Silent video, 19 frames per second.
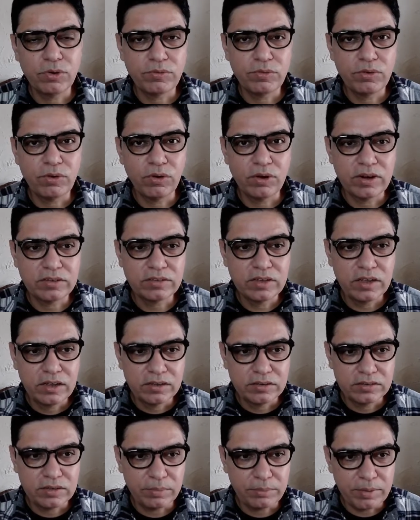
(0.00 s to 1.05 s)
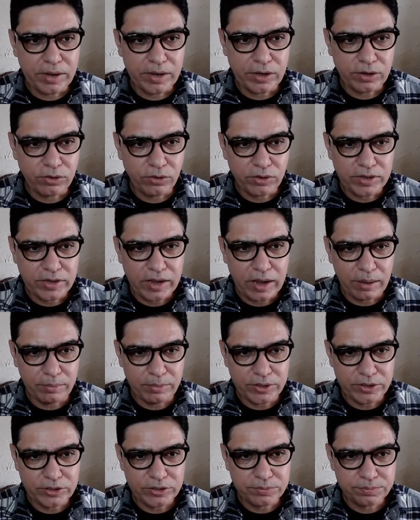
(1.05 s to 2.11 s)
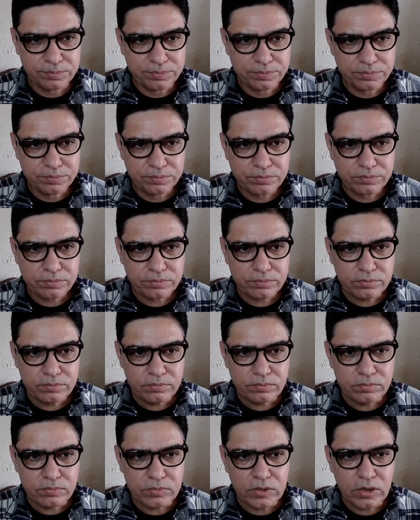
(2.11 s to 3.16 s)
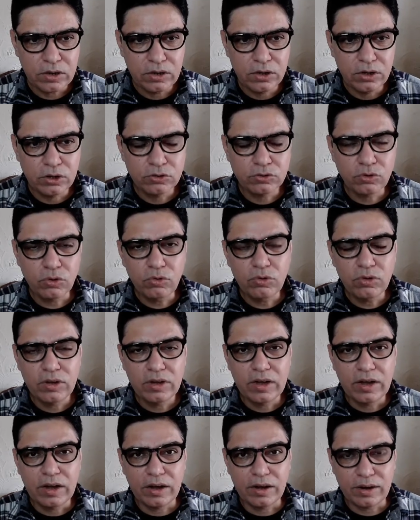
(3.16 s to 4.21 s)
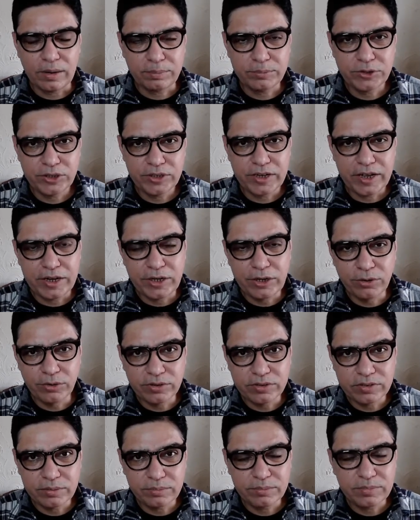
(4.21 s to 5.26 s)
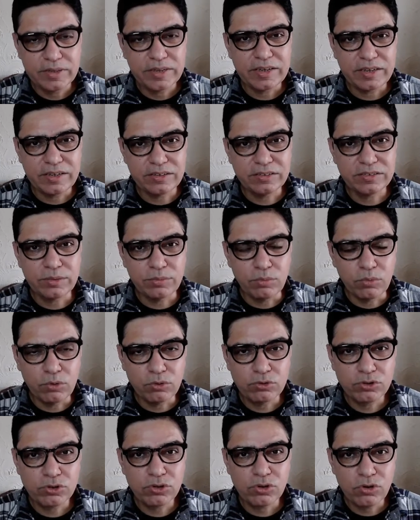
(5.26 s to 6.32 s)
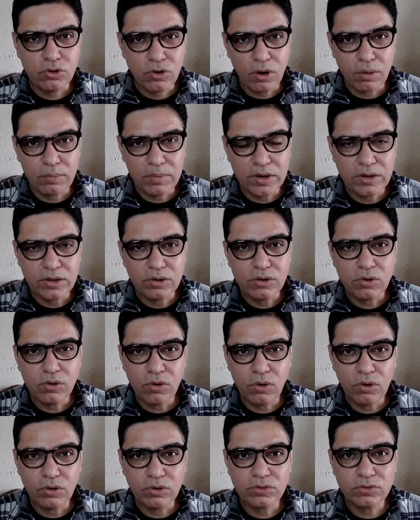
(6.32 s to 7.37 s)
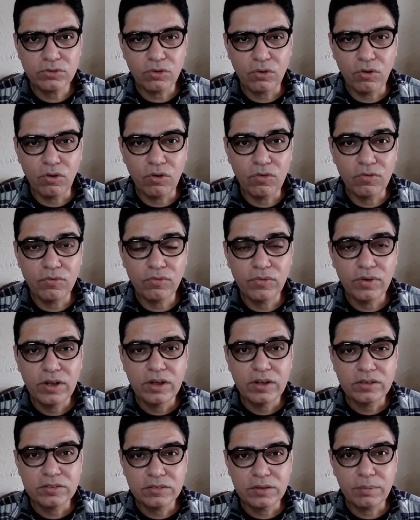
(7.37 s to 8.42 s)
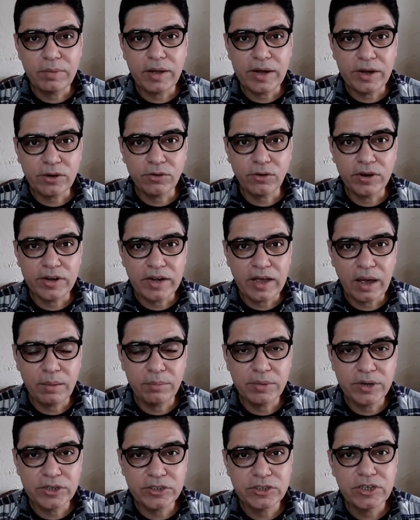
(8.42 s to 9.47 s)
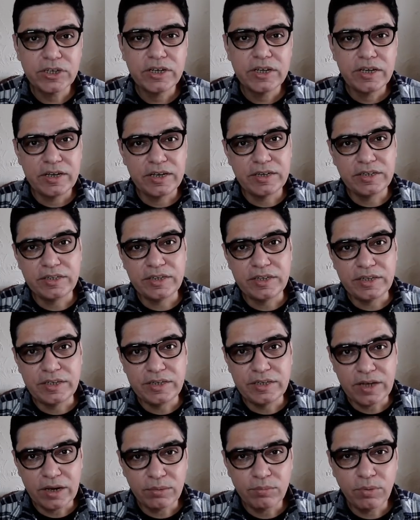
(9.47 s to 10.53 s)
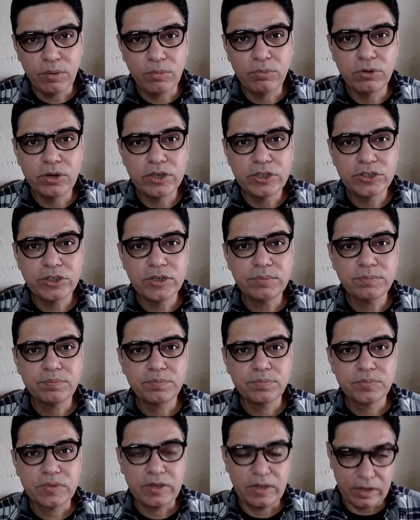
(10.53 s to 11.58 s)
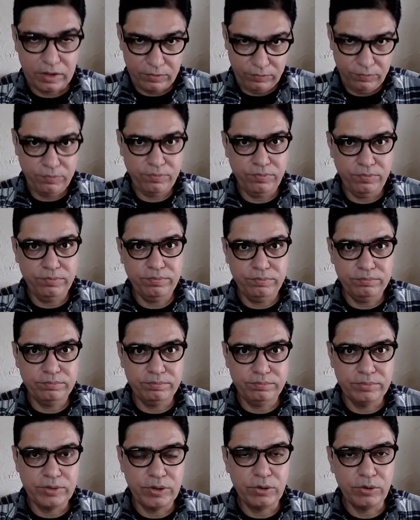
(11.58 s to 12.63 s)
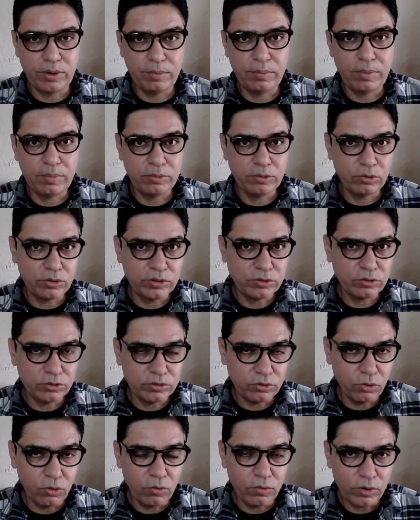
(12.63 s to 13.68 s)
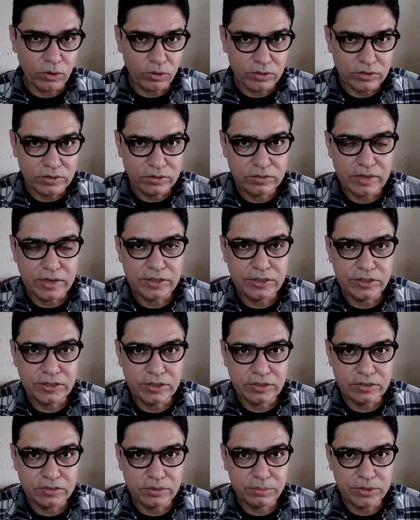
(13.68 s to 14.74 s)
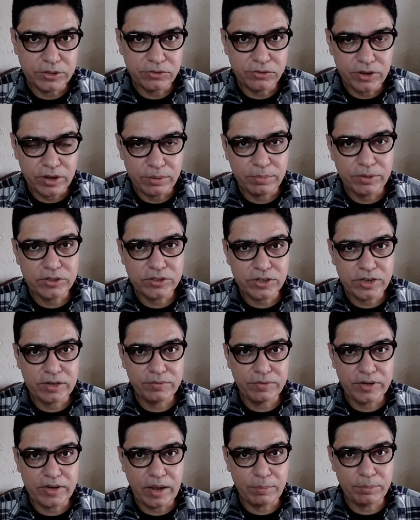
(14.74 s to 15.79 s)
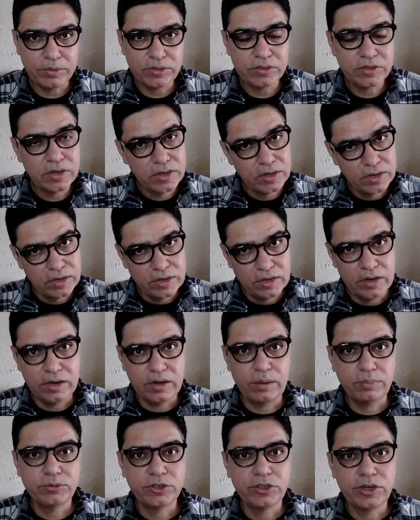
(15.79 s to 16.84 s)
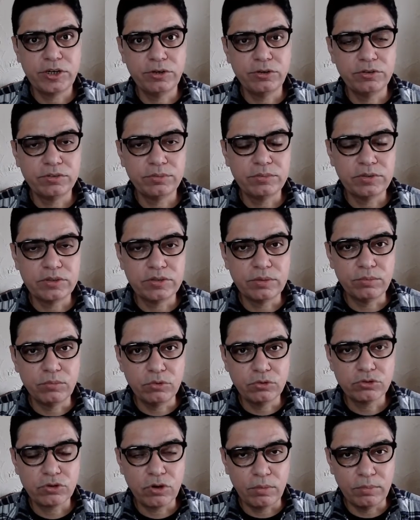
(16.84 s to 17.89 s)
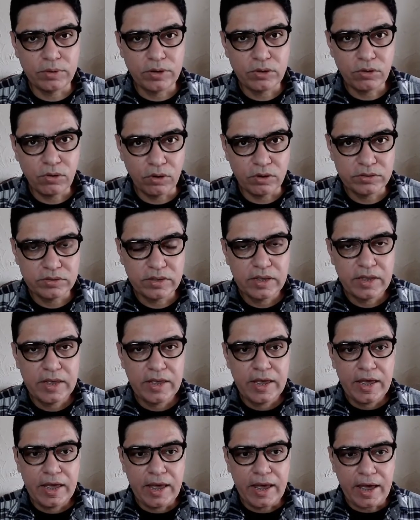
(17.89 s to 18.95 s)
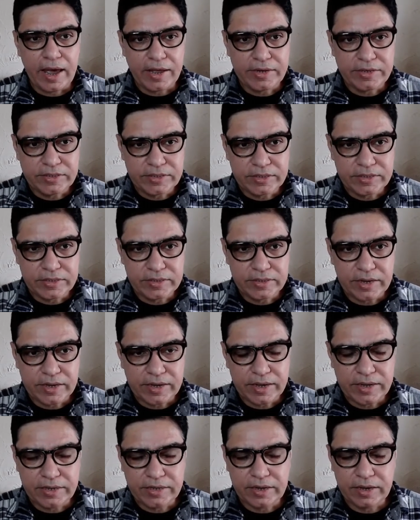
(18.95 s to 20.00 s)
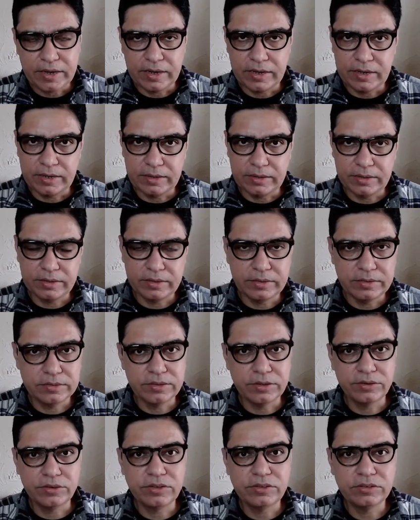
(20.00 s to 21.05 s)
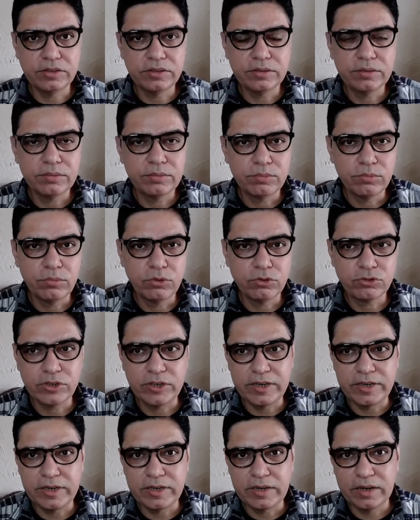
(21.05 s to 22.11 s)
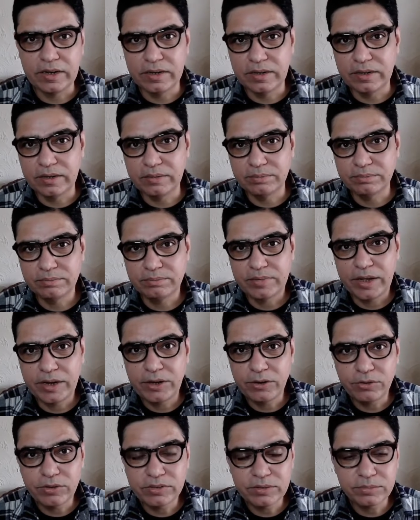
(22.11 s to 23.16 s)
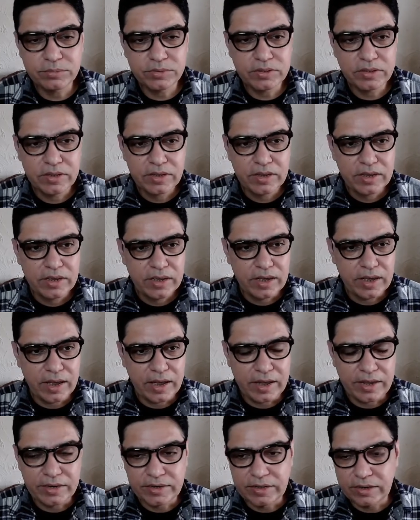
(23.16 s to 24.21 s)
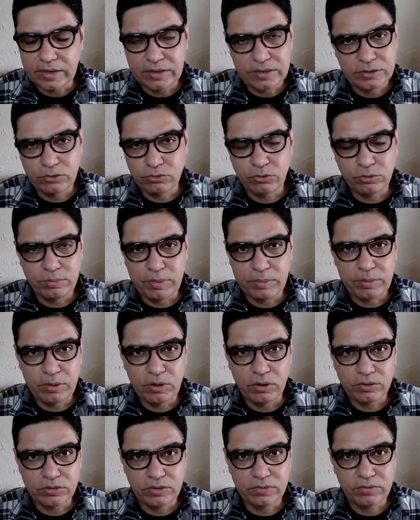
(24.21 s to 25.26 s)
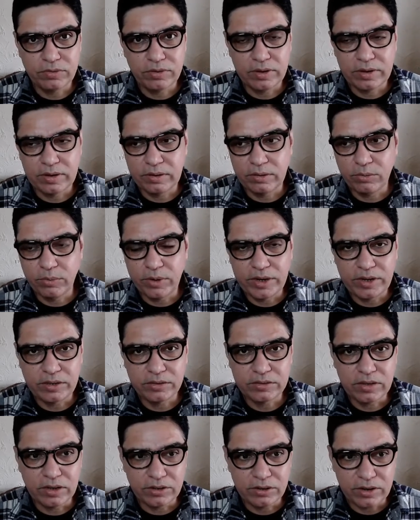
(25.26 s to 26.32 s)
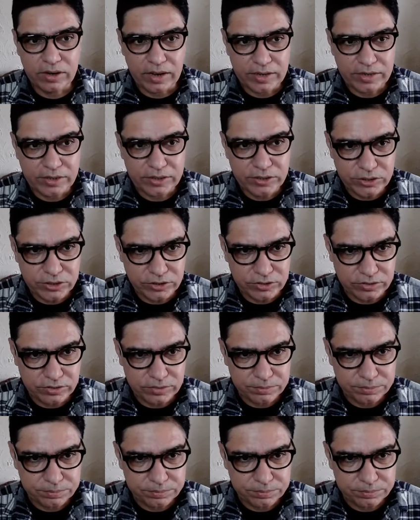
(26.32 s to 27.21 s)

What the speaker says: we call as subarachnoid haemorrhage. So a ruptured aneurysm is the most common cause of subarachnoid haemorrhage in the young population. If, you know, remember, though overall this entity is a bit rare, but still, if it happens, ruptured aneurysm is the most common cause. And the reason mostly aneurysms, and it could be because of various underlying conditions.